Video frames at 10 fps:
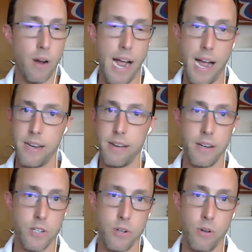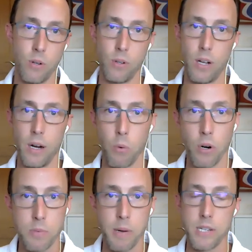add additional
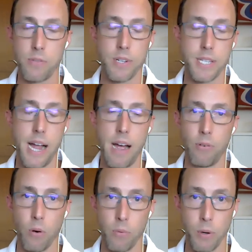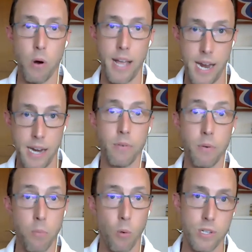workspace for staff, or if we want to add even
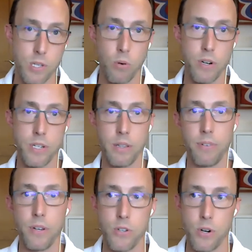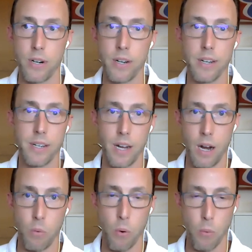more storage in the future.
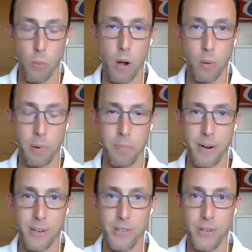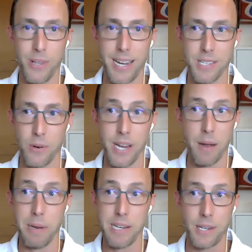we're well prepared to do that. So
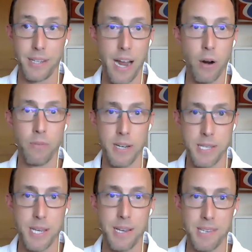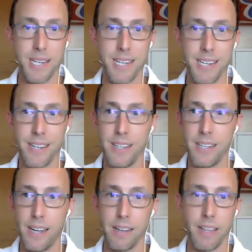yeah, basically out of necessity,
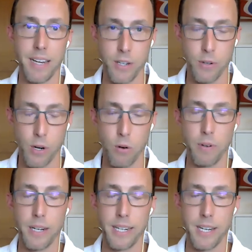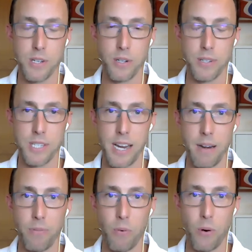thank you, COVID, I guess you could
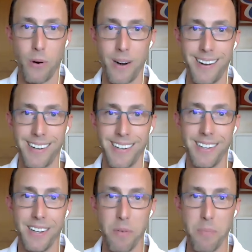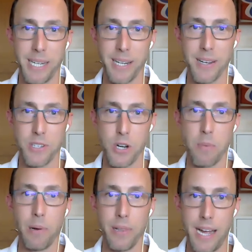say, for making us
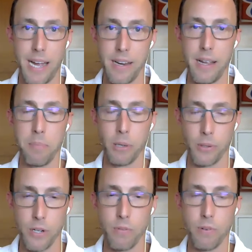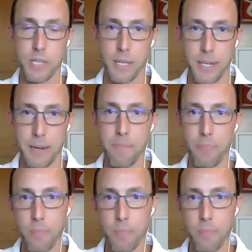jump on that and build the new facility.